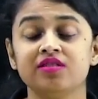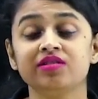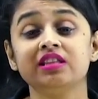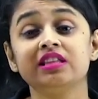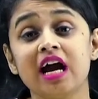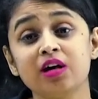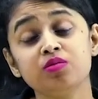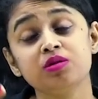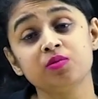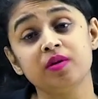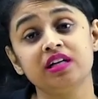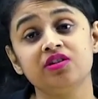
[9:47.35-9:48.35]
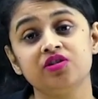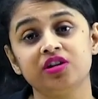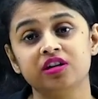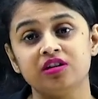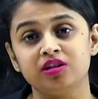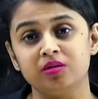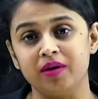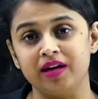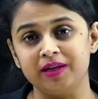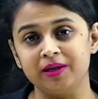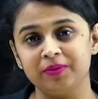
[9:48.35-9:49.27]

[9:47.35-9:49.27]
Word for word: and that was when he returned the money.